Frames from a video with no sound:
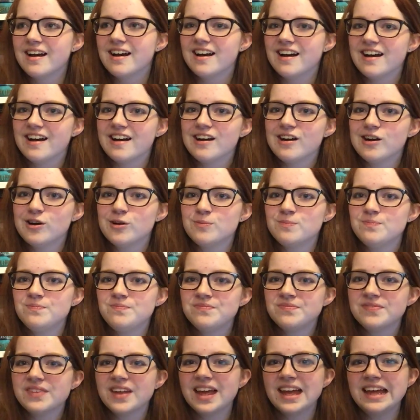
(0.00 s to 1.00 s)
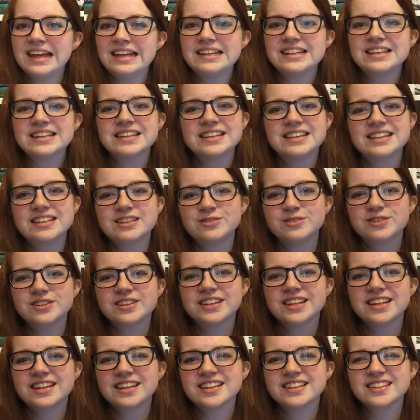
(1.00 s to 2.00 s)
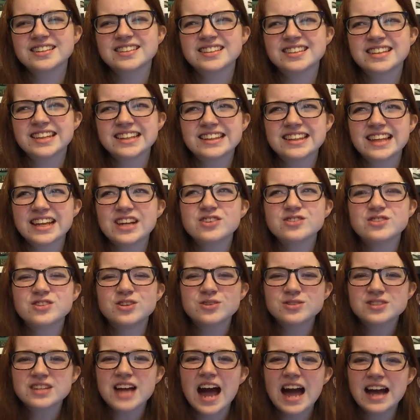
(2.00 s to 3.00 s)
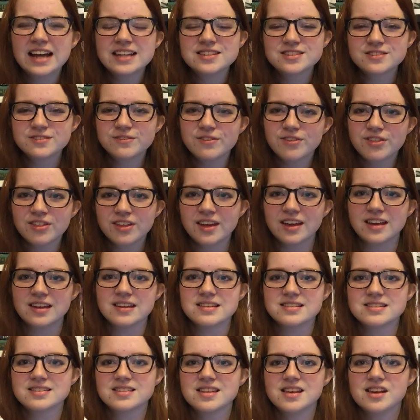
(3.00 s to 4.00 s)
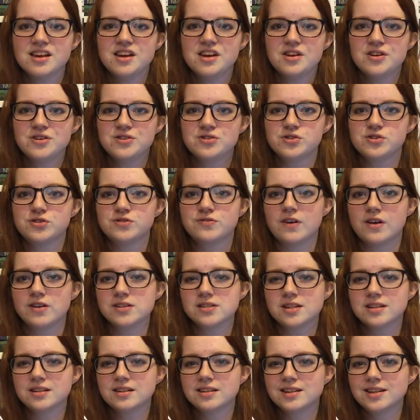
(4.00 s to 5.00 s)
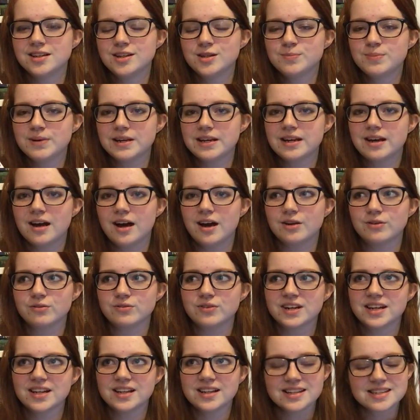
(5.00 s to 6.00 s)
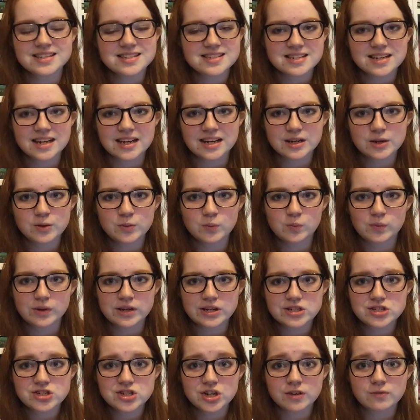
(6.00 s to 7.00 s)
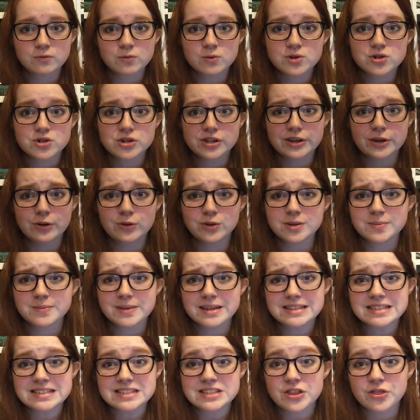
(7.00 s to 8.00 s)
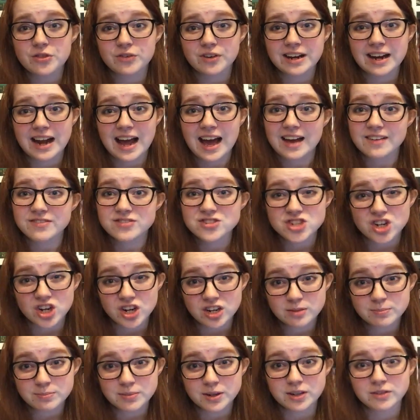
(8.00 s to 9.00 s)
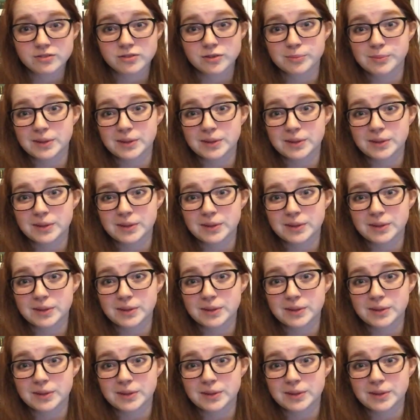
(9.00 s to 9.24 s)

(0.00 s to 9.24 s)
And they were things like those kinds of things just felt a little bit unrealistic, which unfortunately only made this a 3.5-star book for